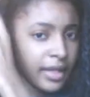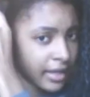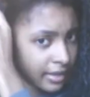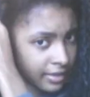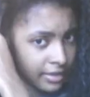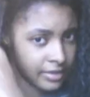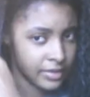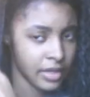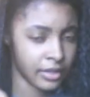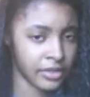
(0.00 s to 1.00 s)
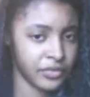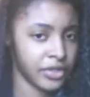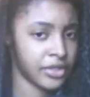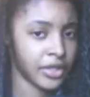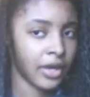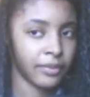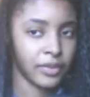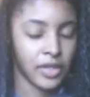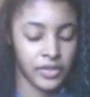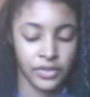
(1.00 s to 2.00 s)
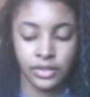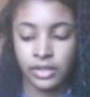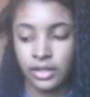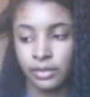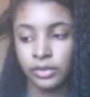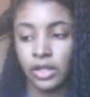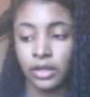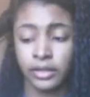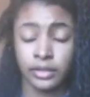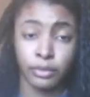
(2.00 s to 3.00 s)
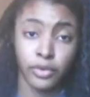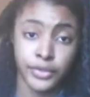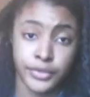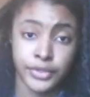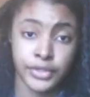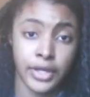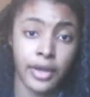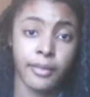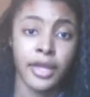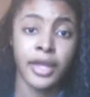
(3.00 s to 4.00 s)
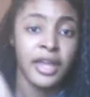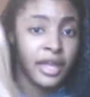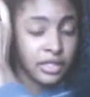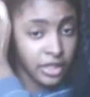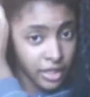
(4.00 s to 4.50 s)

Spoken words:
and it's not good for your scalp because you're going to end up clogging the pores on your scalp and your